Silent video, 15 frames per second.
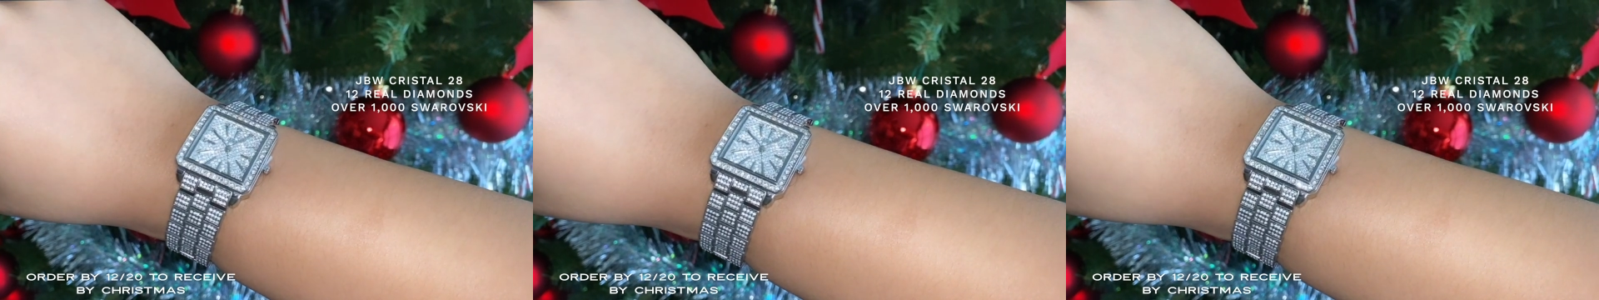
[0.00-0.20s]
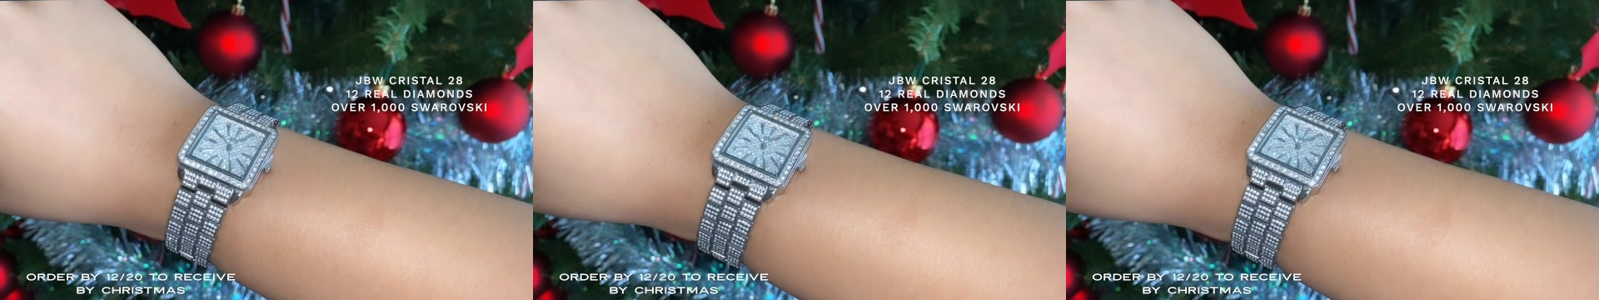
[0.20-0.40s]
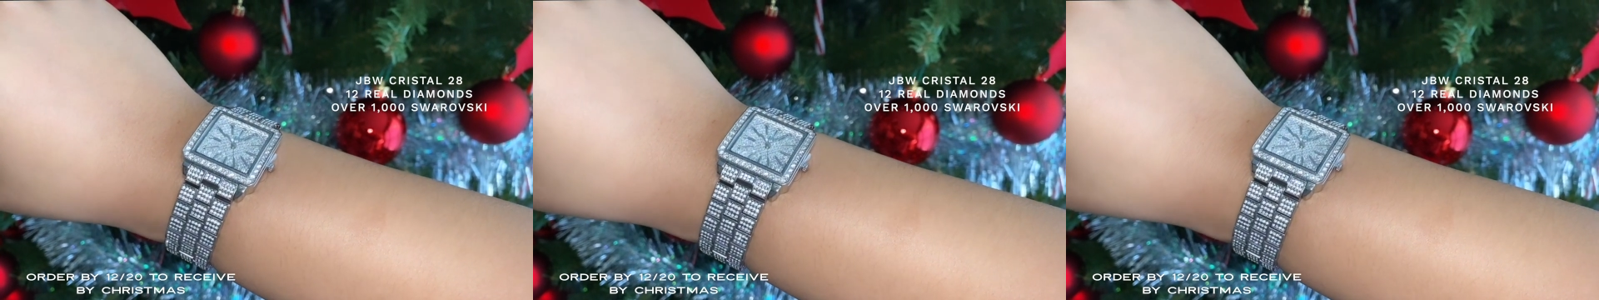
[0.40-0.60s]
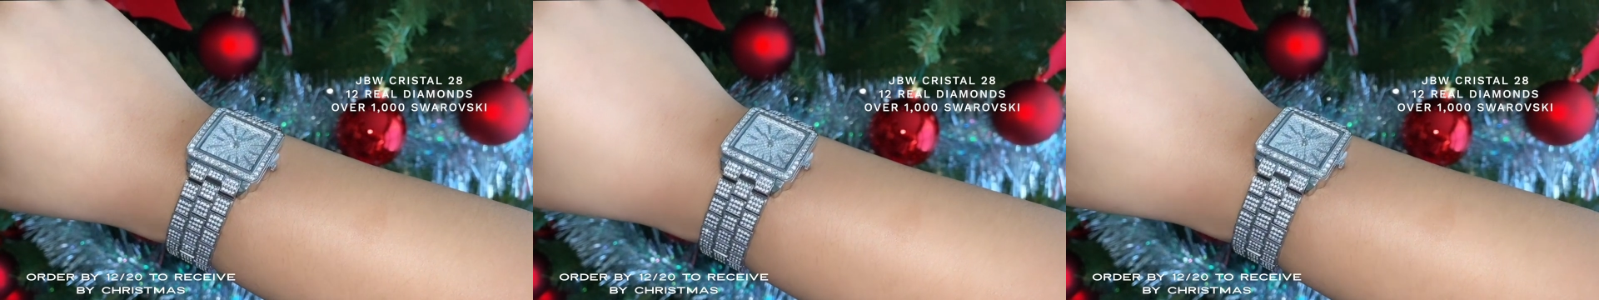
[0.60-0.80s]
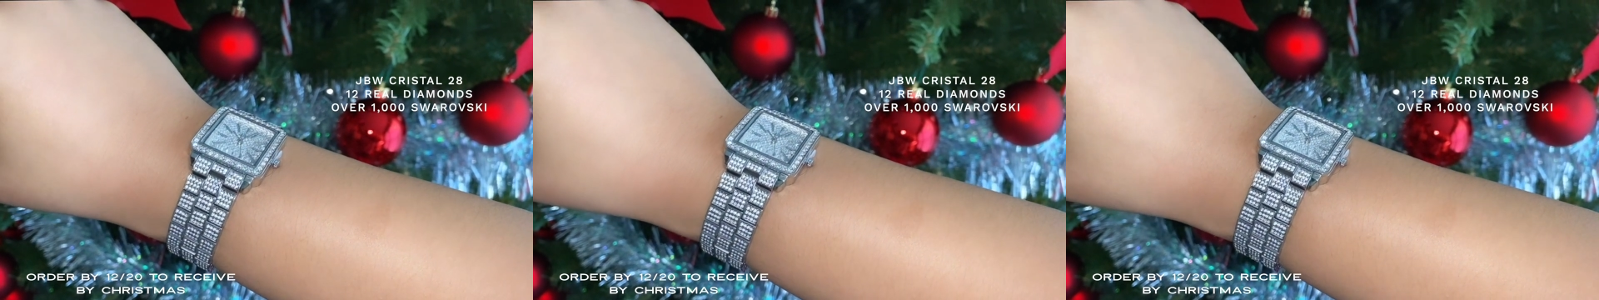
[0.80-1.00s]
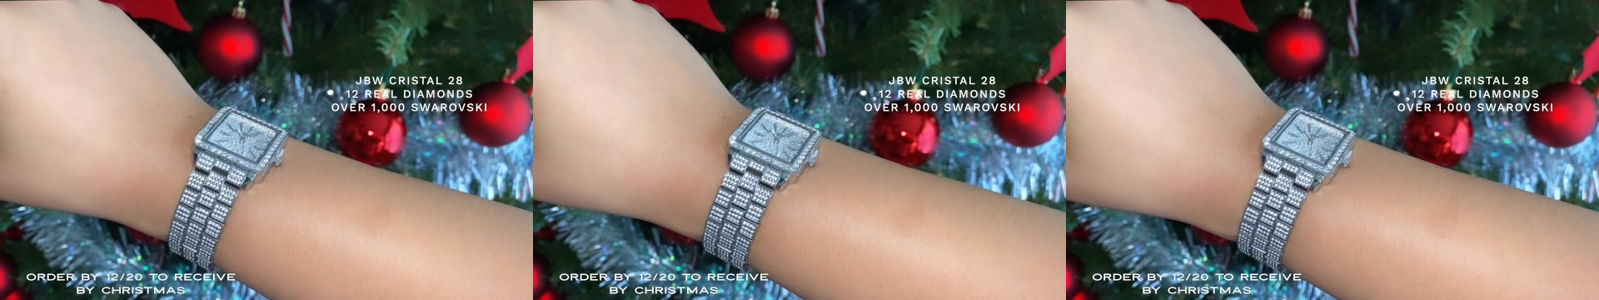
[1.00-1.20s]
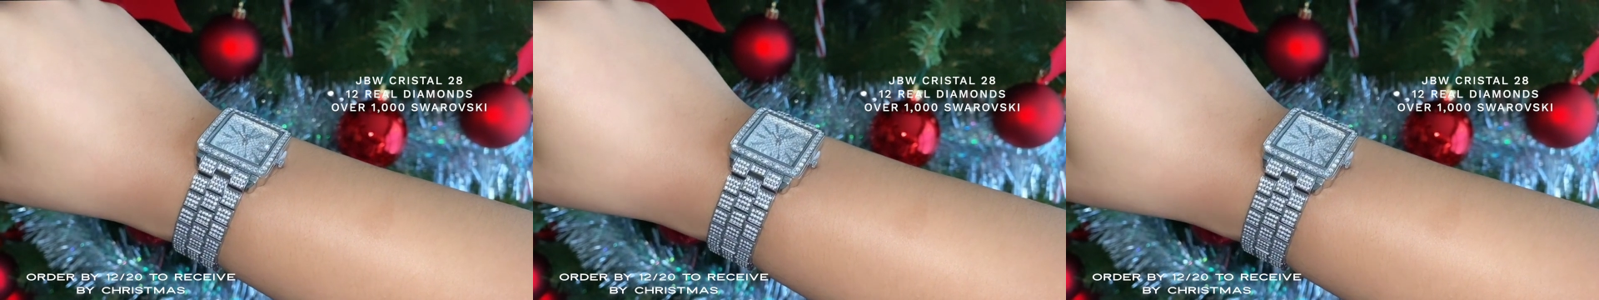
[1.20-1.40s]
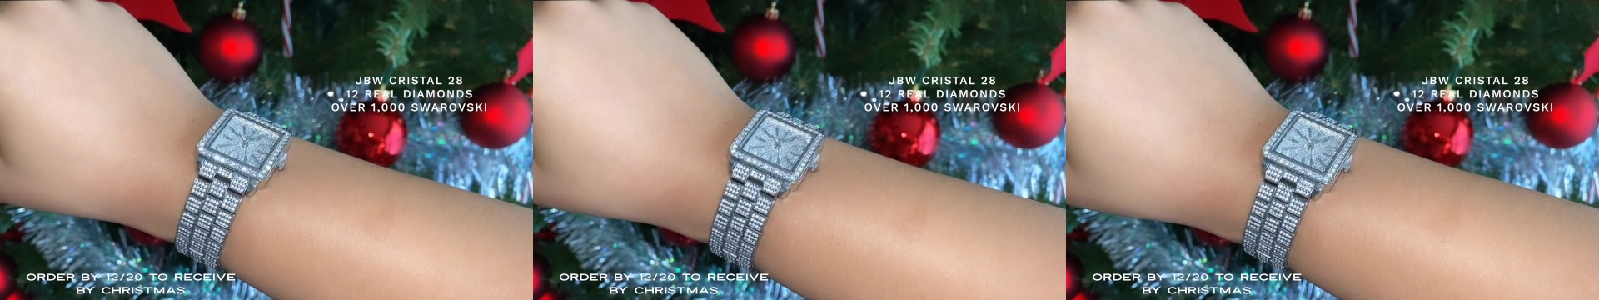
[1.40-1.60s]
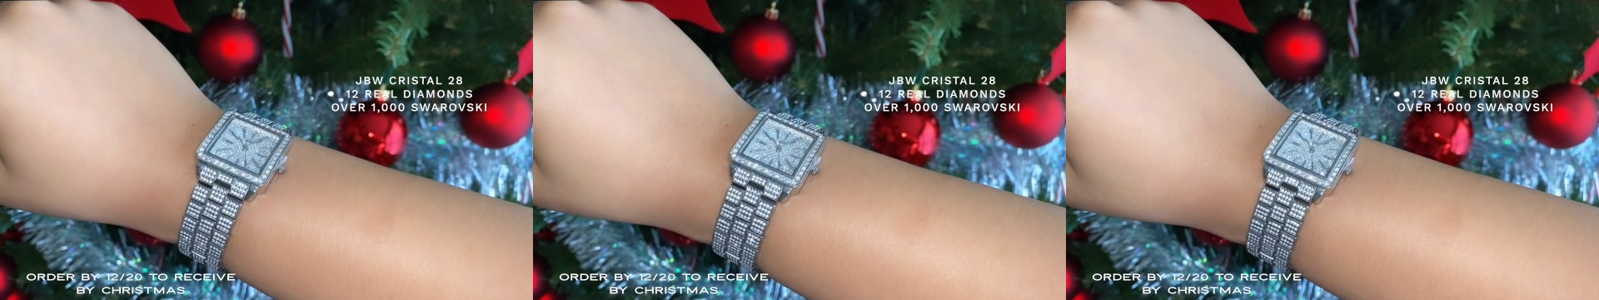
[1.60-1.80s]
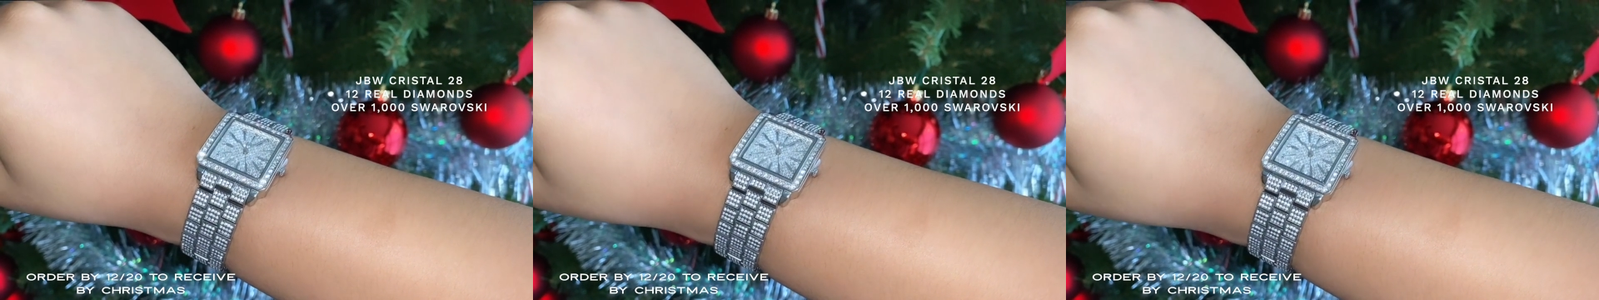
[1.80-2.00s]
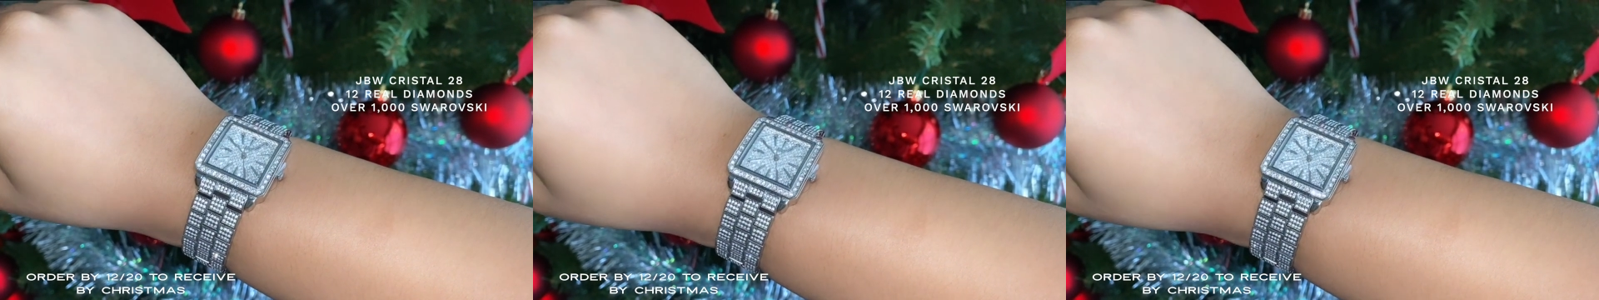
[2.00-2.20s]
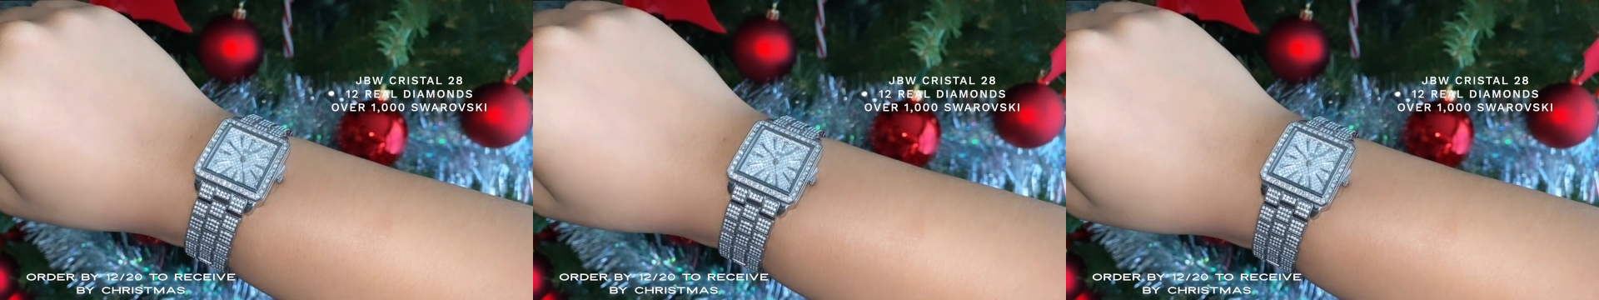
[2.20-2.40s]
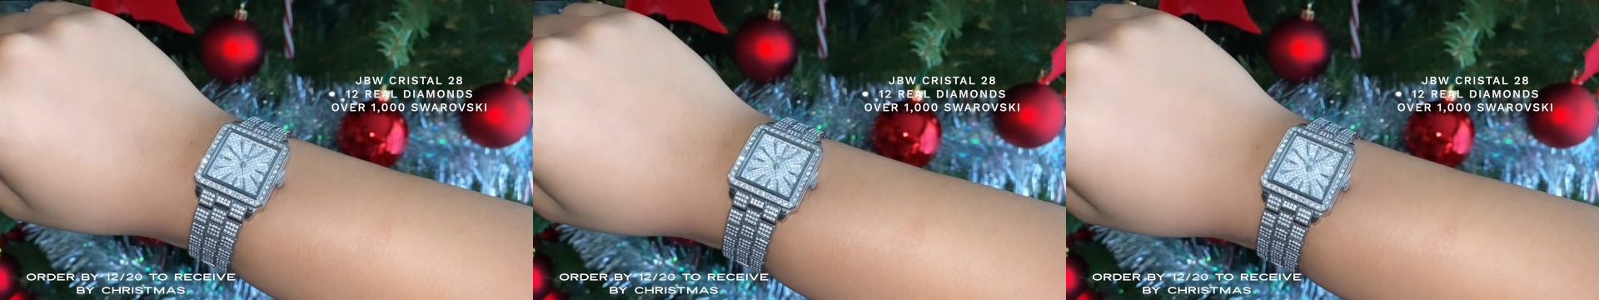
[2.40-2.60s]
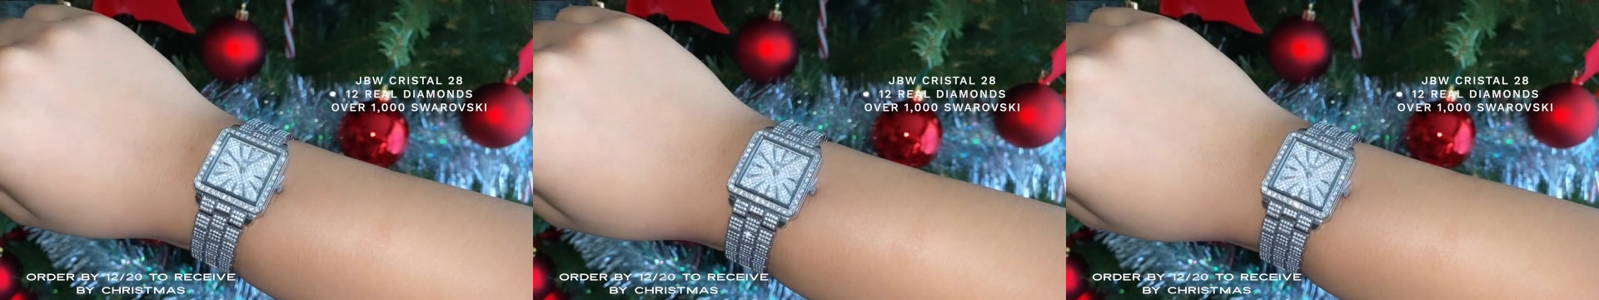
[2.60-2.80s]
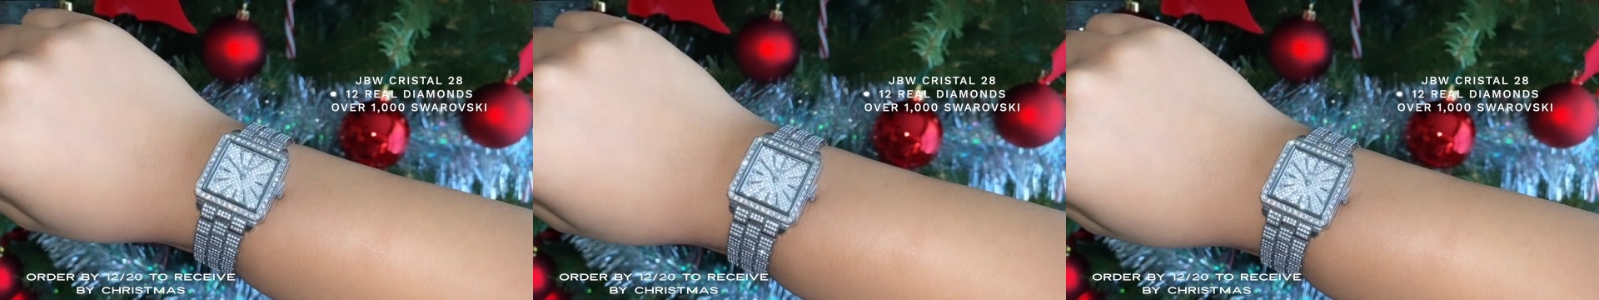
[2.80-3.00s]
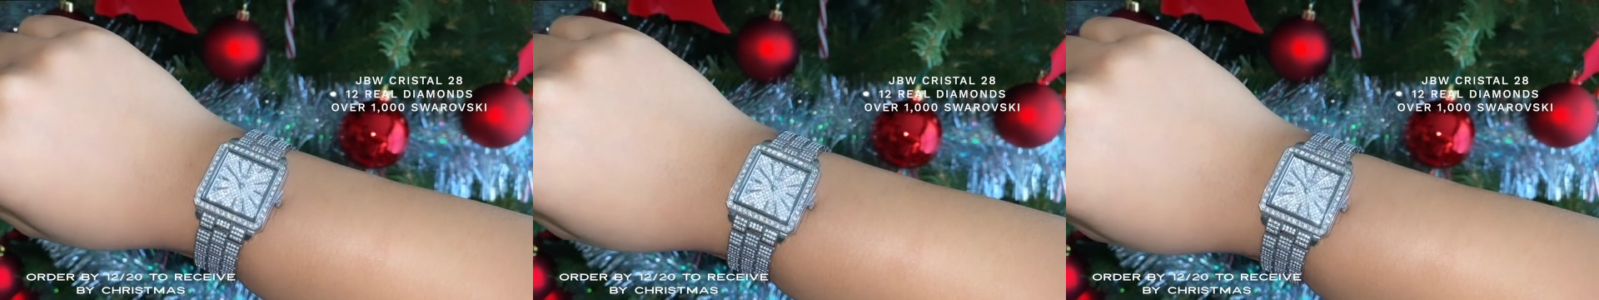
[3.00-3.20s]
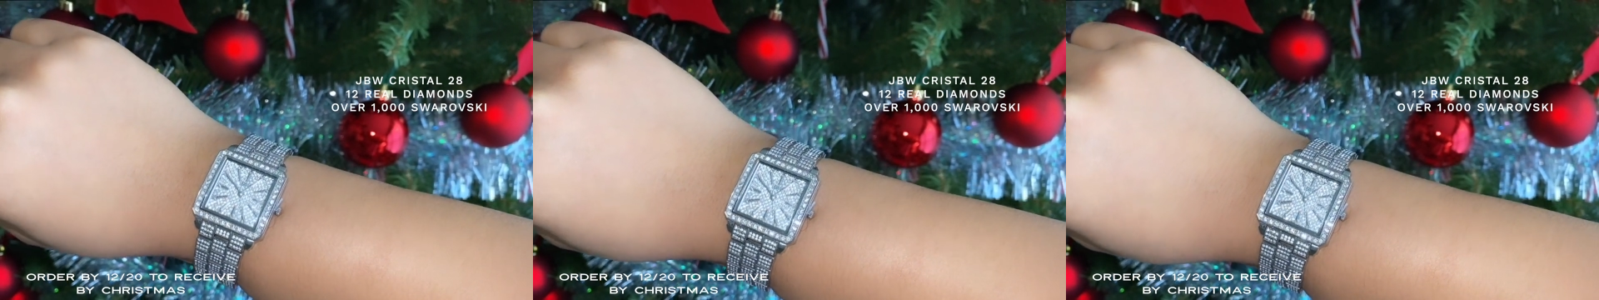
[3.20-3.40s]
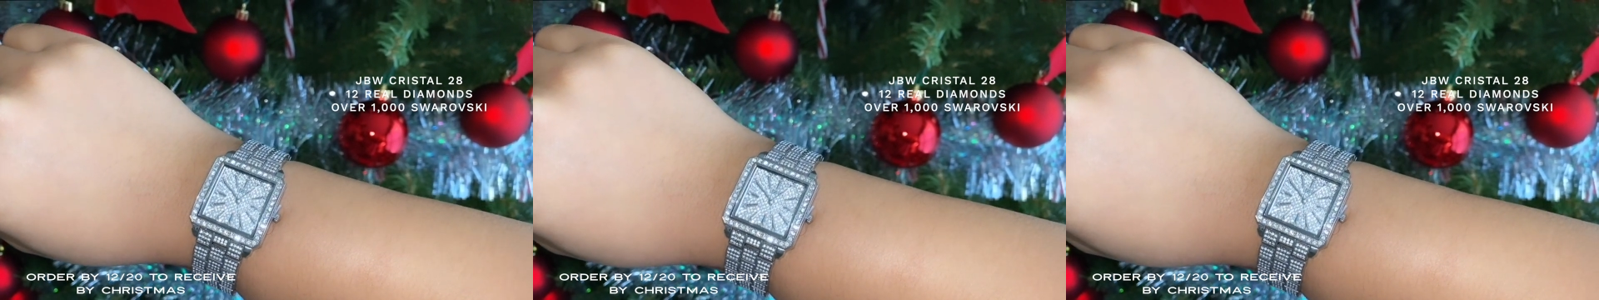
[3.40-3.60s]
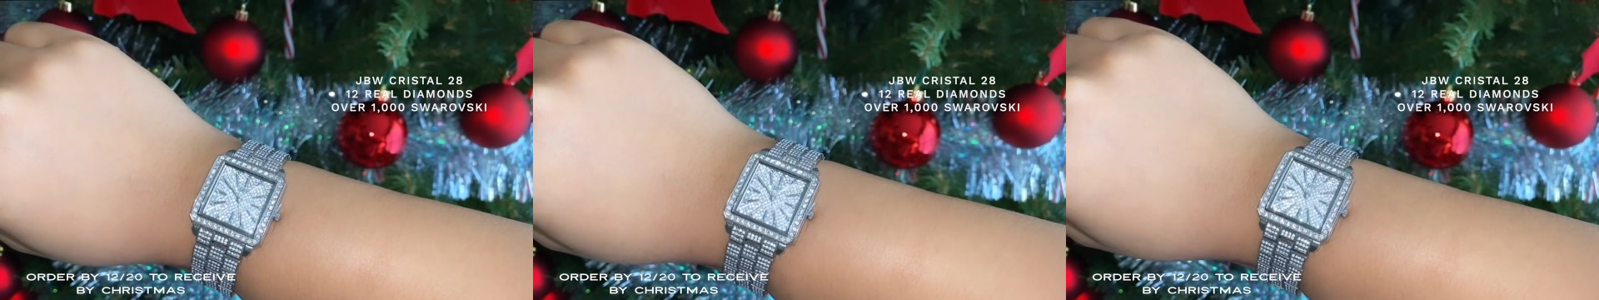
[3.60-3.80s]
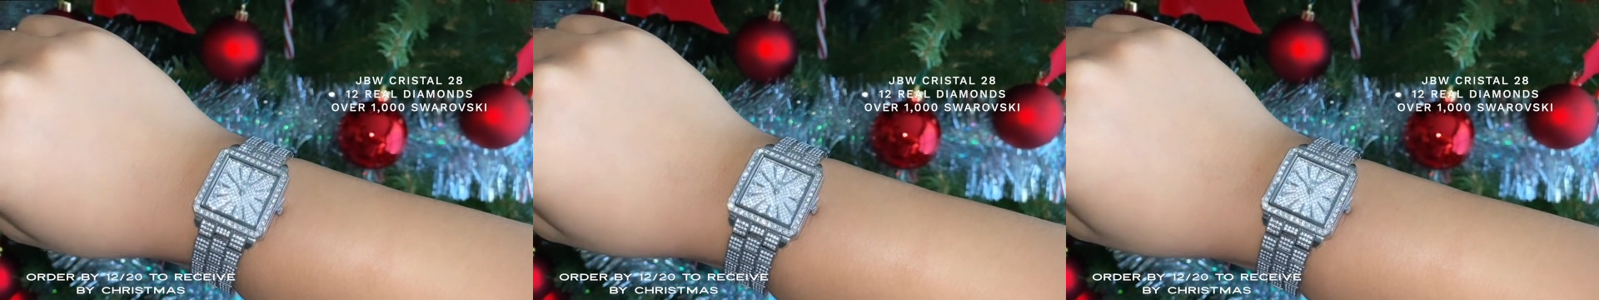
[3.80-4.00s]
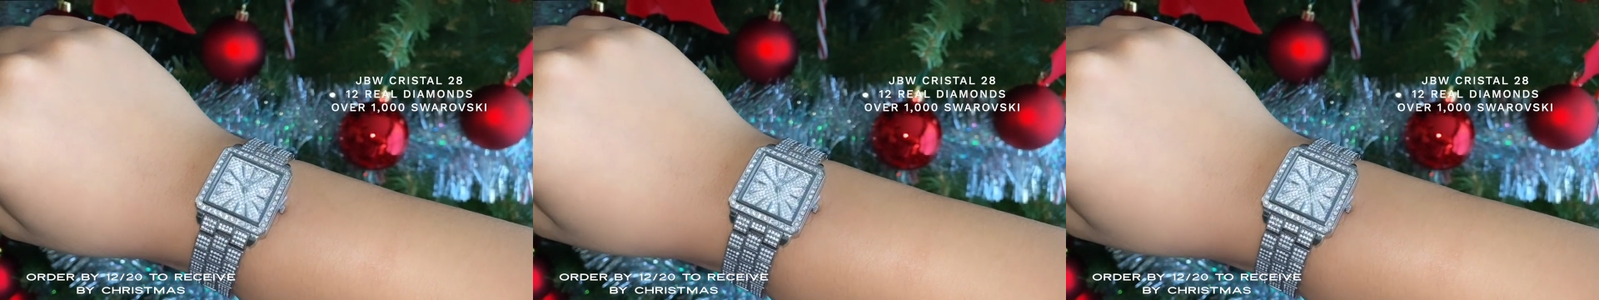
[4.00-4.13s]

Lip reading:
[unreadable: no face in view]